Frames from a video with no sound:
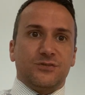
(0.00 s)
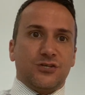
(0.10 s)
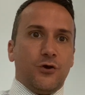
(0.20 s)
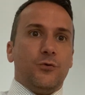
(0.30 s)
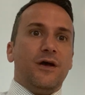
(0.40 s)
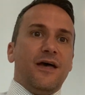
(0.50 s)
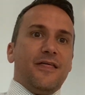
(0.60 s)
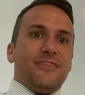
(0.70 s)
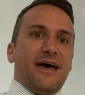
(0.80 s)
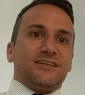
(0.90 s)
So
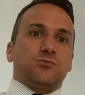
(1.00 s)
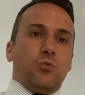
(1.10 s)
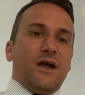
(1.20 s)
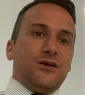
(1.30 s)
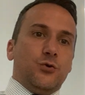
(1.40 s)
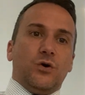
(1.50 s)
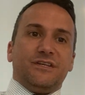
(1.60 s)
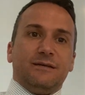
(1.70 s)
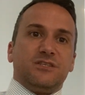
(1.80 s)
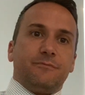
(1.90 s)
that's where you are
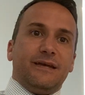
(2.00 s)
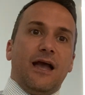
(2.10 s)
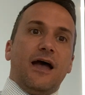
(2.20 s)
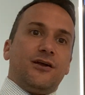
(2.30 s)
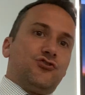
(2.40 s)
deemed to be